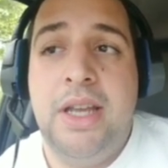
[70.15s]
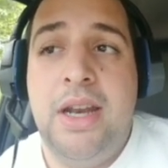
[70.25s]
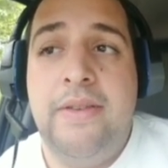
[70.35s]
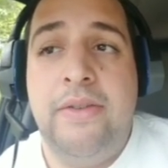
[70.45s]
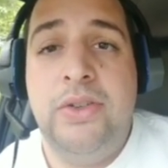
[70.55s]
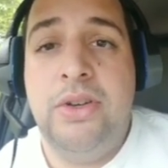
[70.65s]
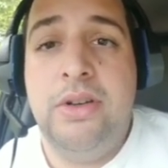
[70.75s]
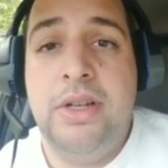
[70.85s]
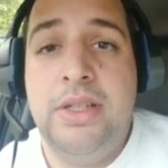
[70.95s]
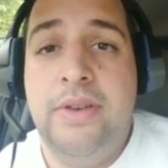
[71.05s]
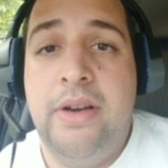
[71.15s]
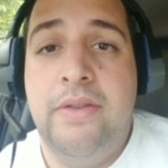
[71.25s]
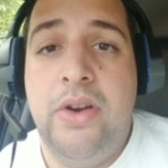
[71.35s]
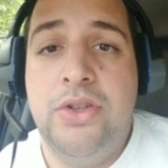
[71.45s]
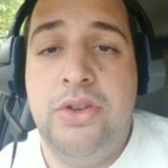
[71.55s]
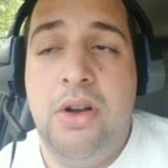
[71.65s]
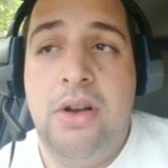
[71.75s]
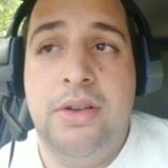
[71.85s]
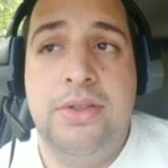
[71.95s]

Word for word: the end of every turn is very, very strong.